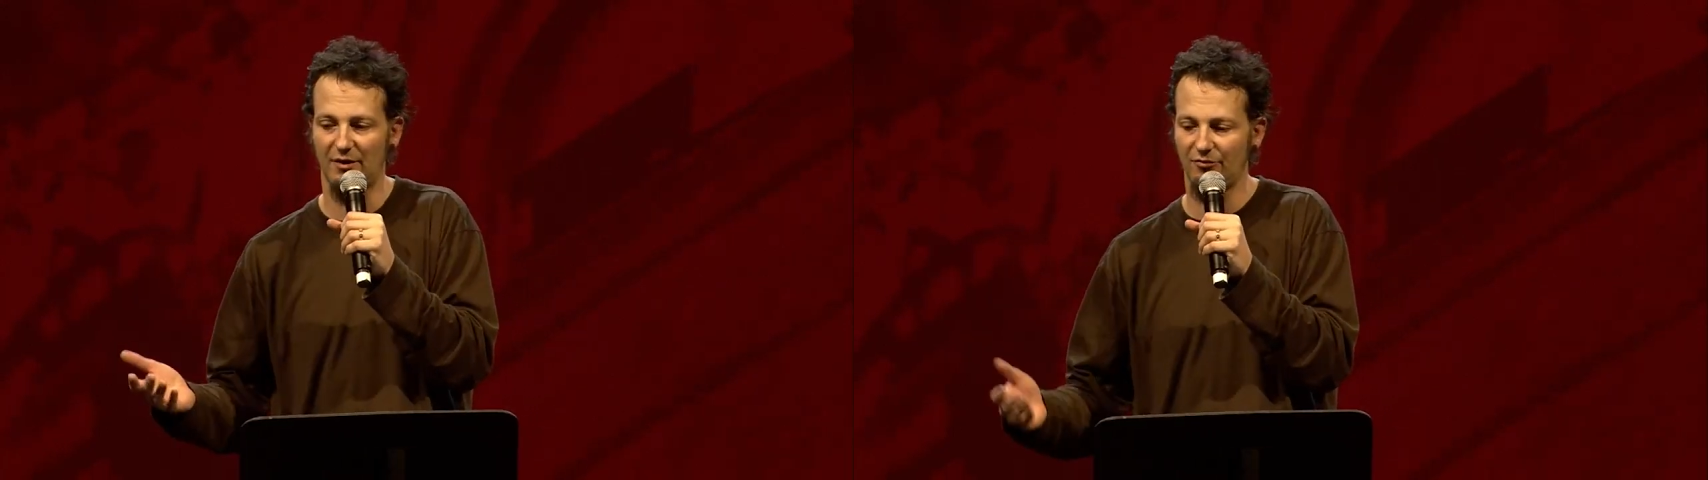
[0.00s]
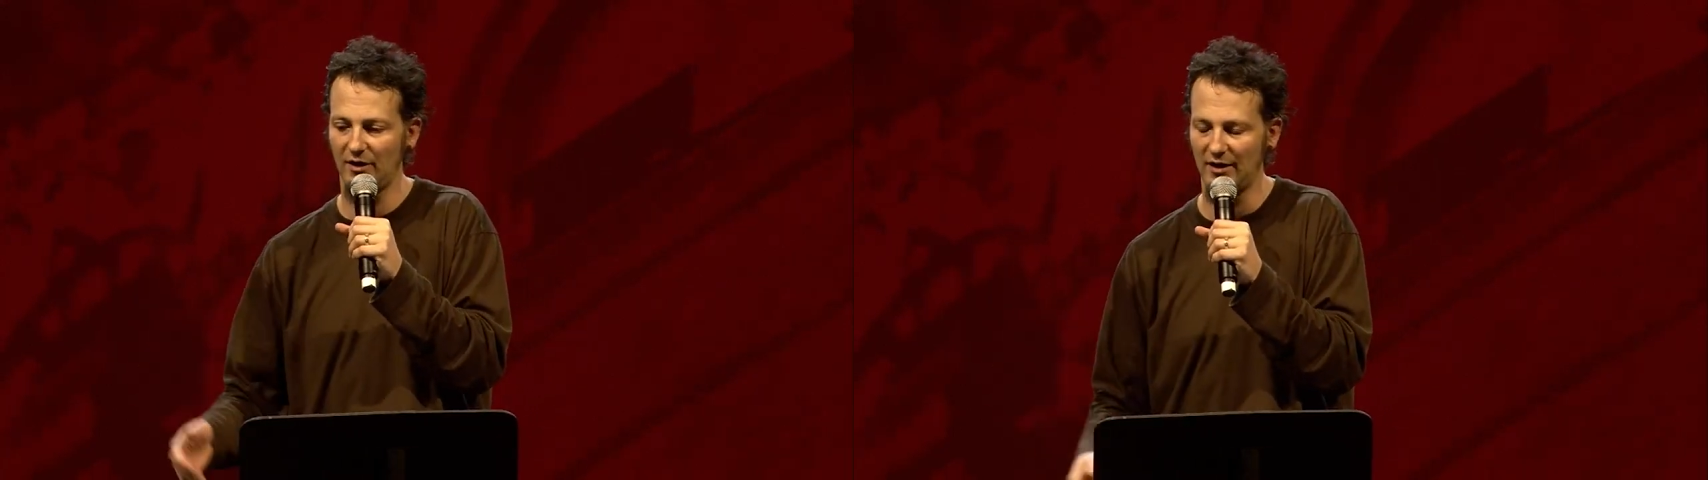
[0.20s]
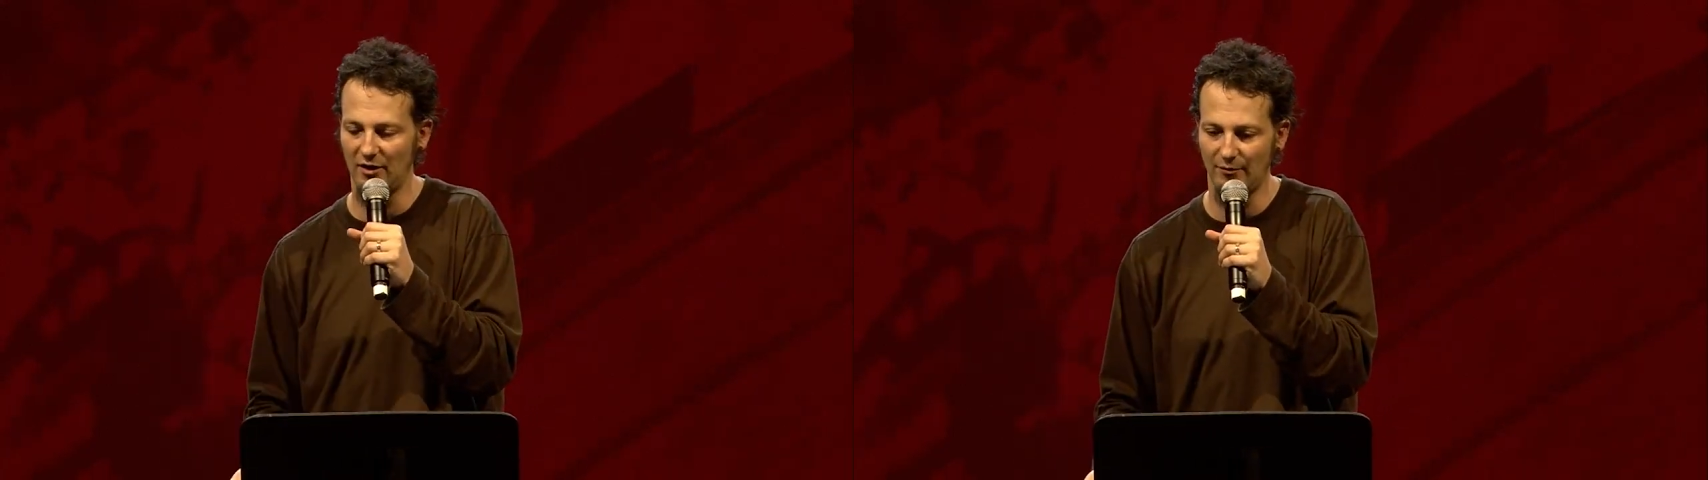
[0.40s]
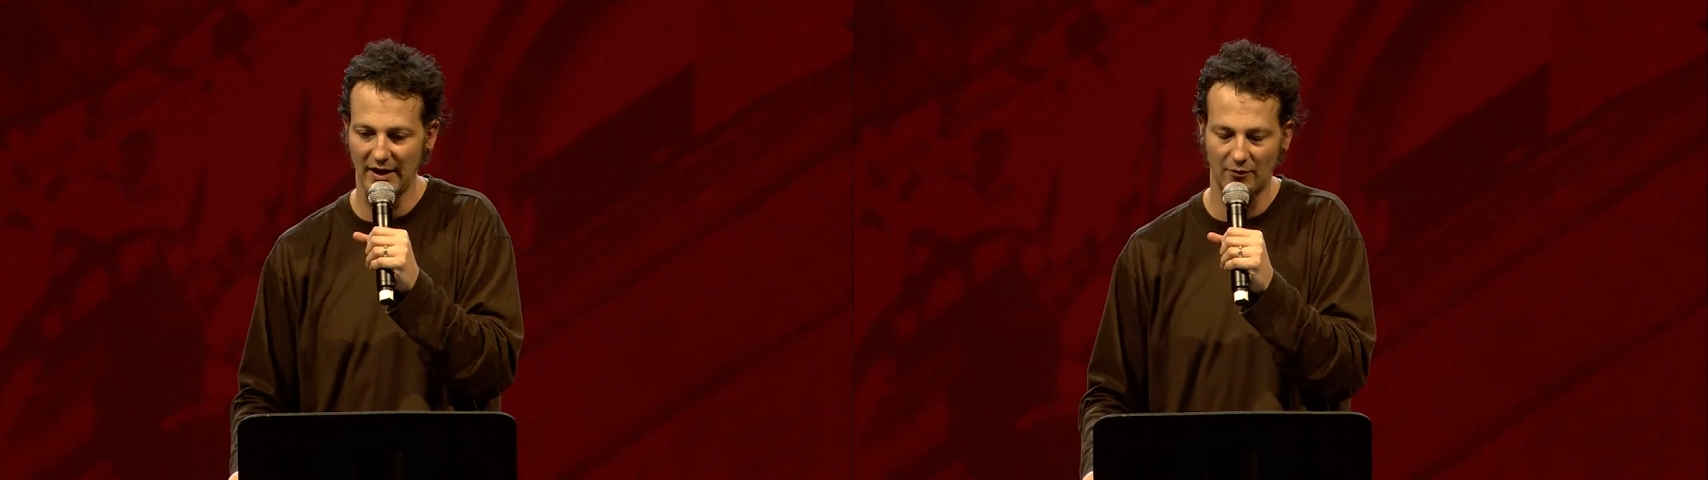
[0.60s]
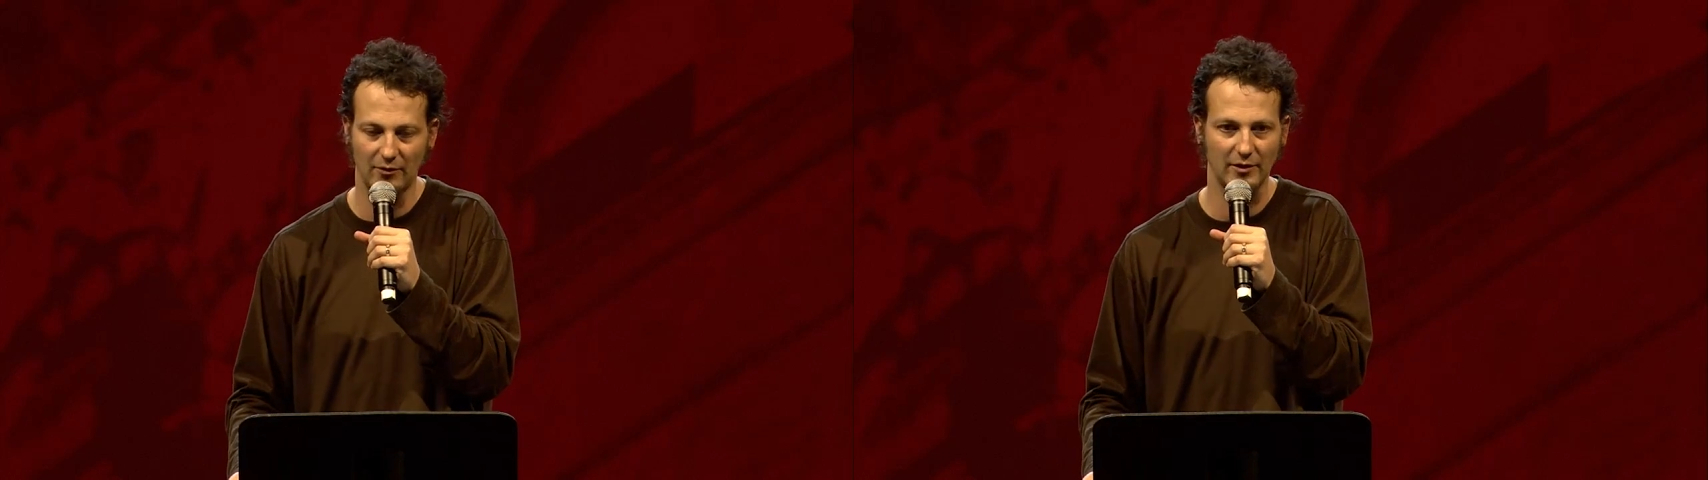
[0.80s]
friend. I go,
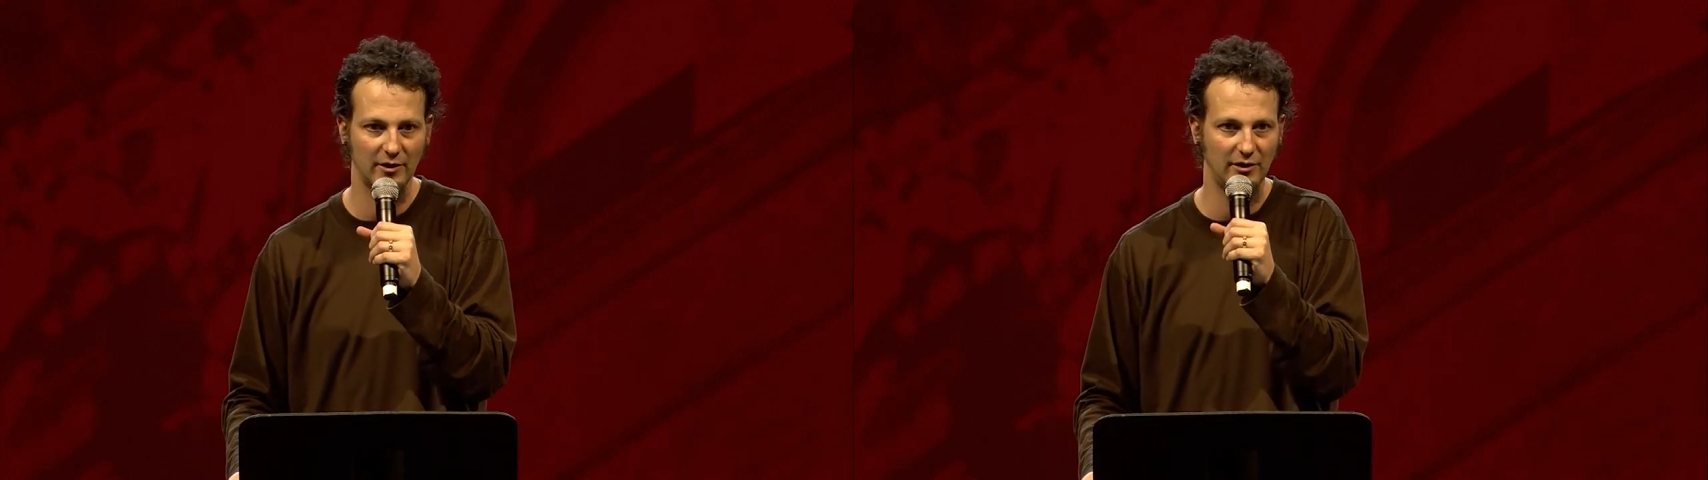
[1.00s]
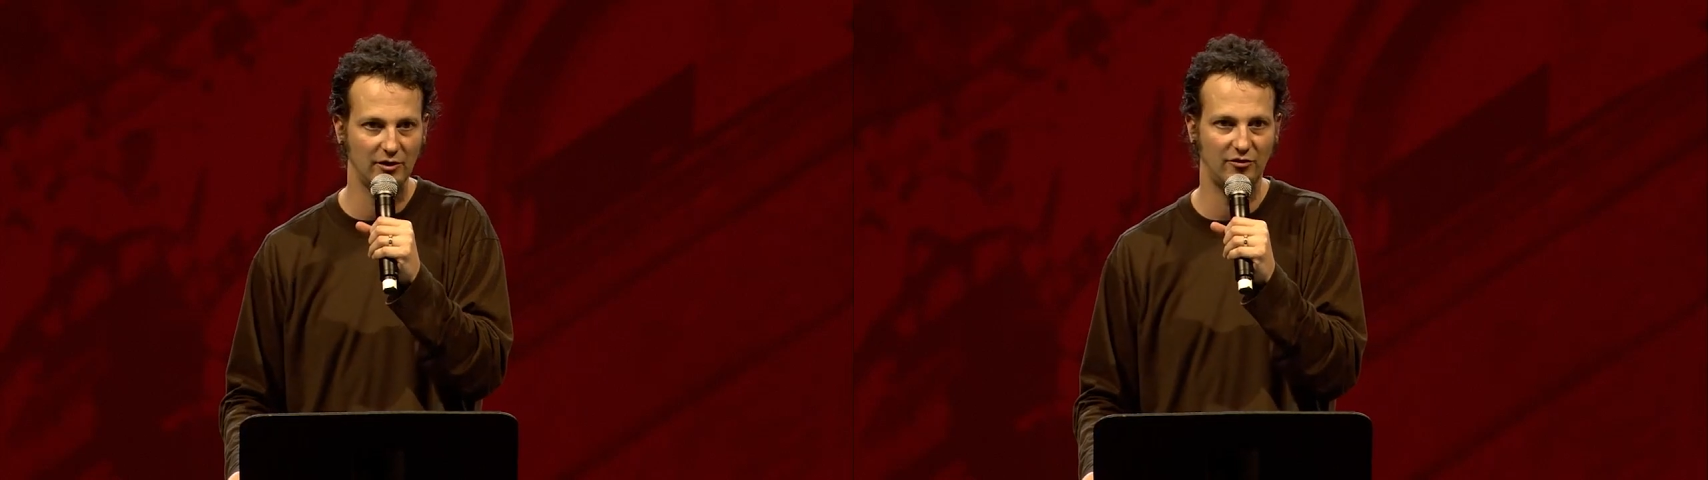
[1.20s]
"Man, what are we gonna do?"